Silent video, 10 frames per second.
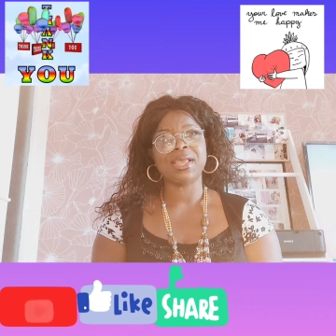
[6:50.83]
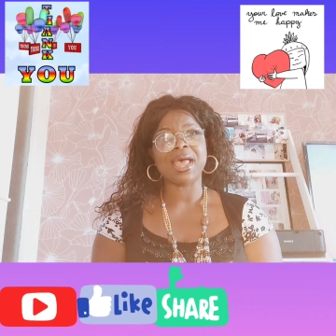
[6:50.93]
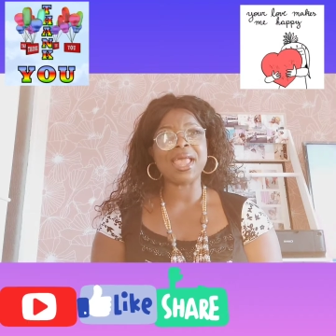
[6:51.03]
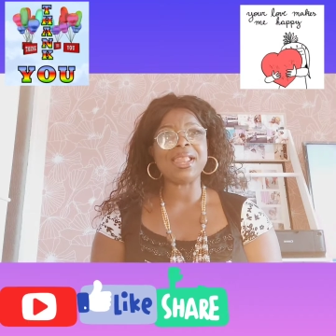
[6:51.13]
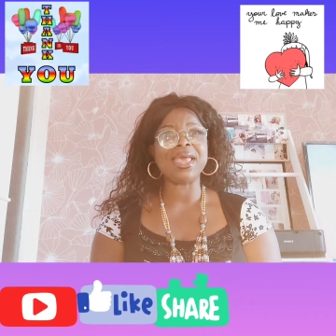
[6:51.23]

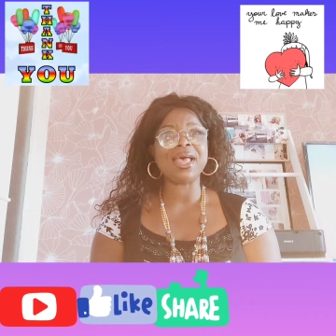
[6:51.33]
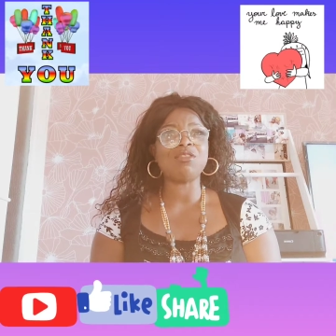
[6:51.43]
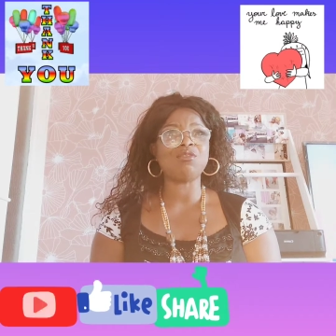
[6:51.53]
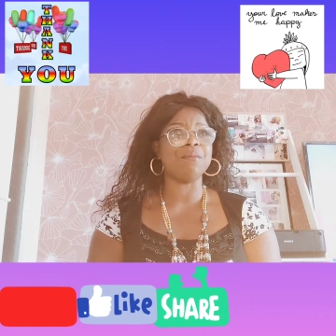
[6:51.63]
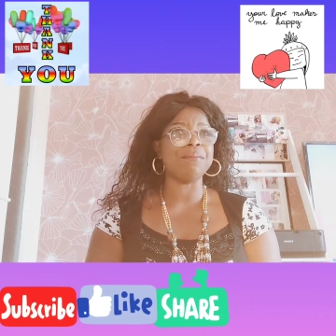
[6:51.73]
I learned
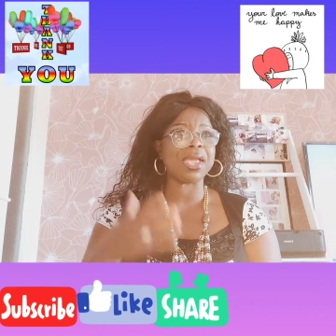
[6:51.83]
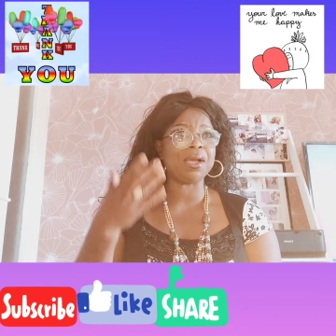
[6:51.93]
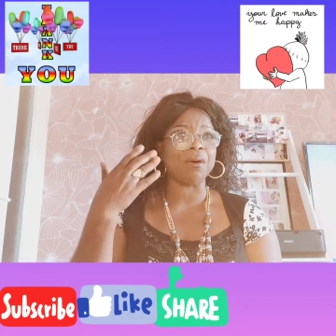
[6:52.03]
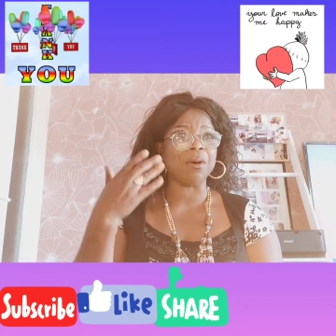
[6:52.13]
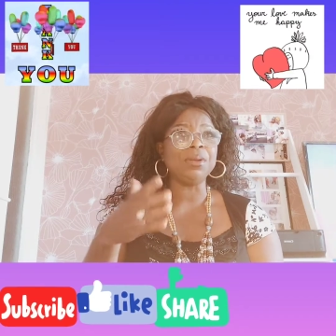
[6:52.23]
how to make
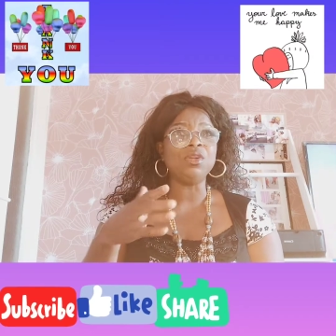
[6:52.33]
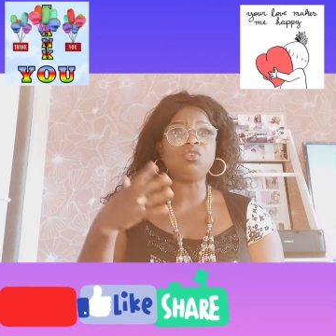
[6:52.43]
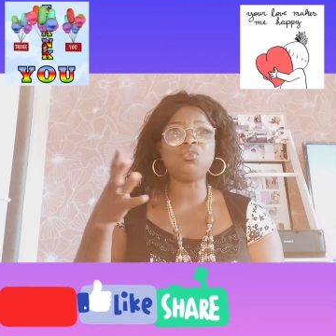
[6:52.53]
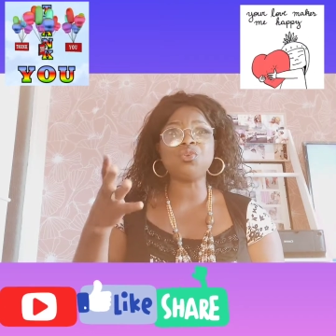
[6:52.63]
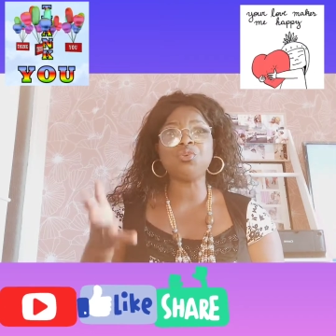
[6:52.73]
up
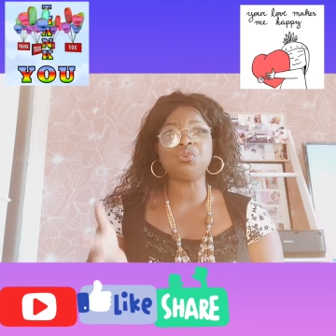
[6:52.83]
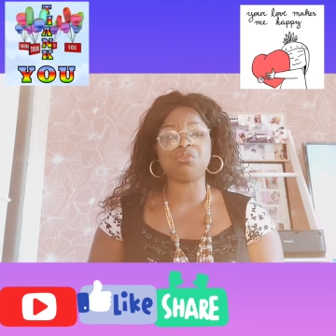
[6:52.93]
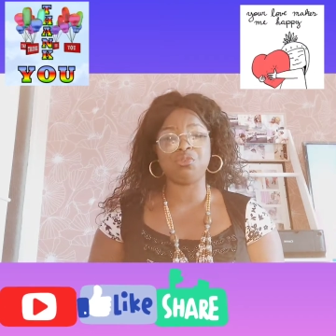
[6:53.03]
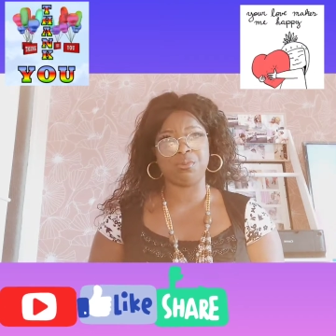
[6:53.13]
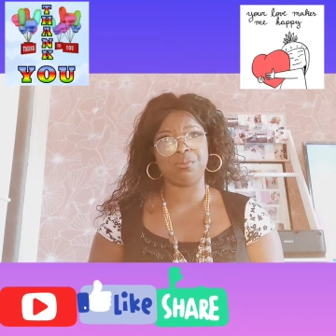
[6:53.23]
through
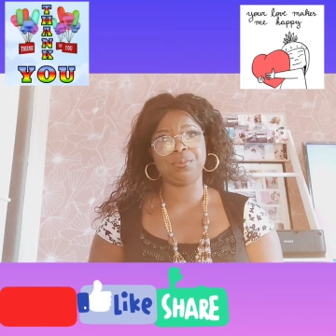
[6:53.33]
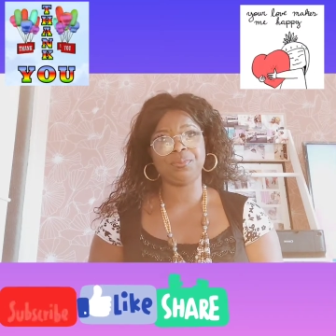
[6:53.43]
YouTube.